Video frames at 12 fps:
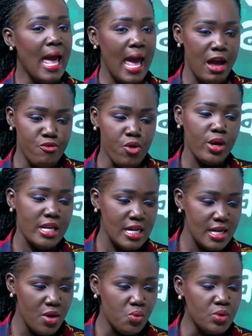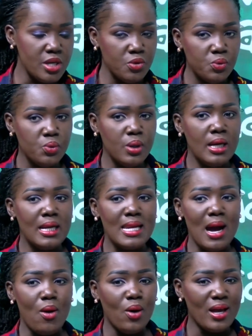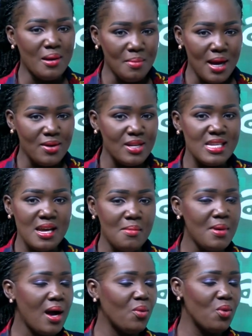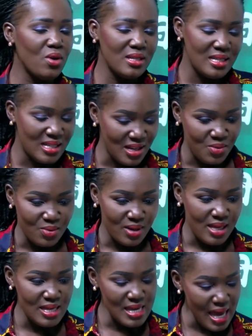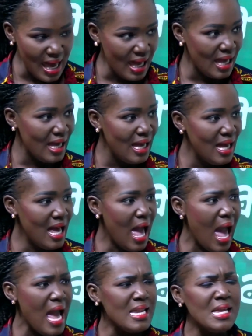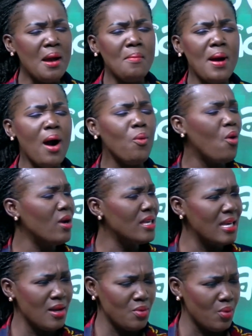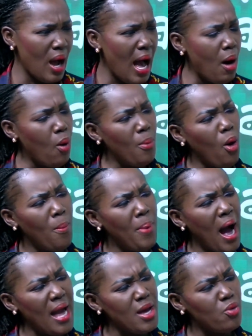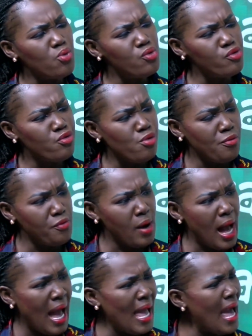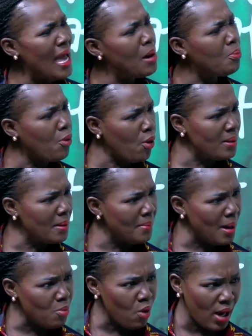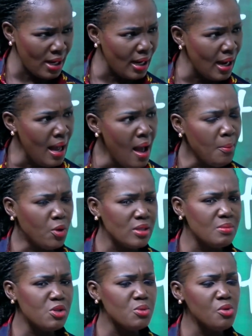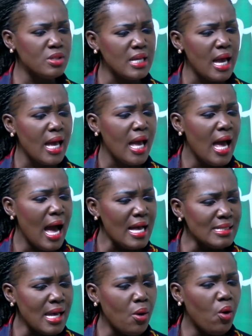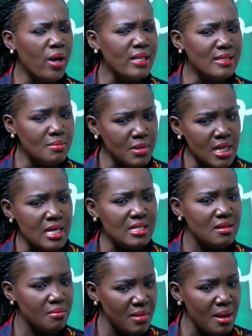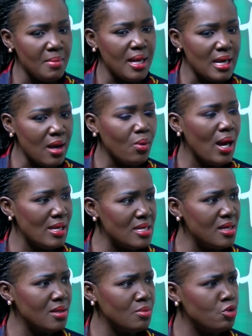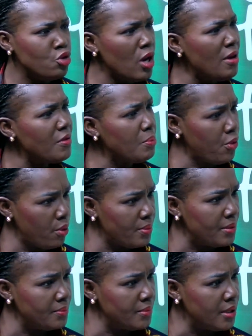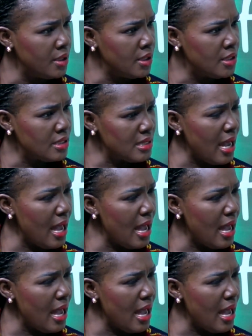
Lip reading: enro ohini na wuye hu na ohima no niamma wo ye no. Ye. Eniamma wo ye no. Ah oba ye kukuduro fo a aya ye problem mamo ana. Because between say I say o intimidate me ma na e wa die no. Do you have a problem? Se